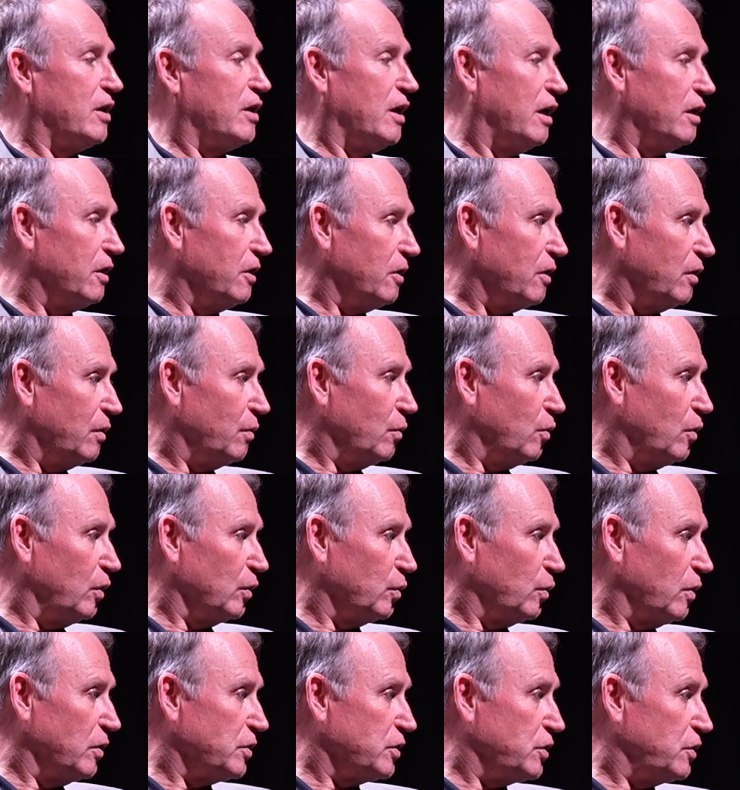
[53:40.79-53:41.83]
gunner in World
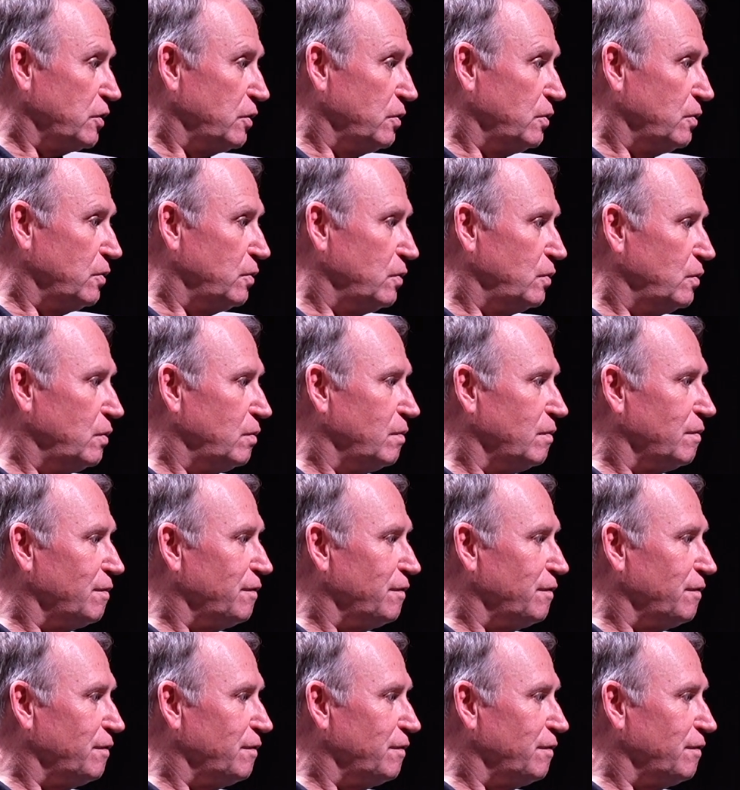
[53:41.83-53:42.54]
War Two,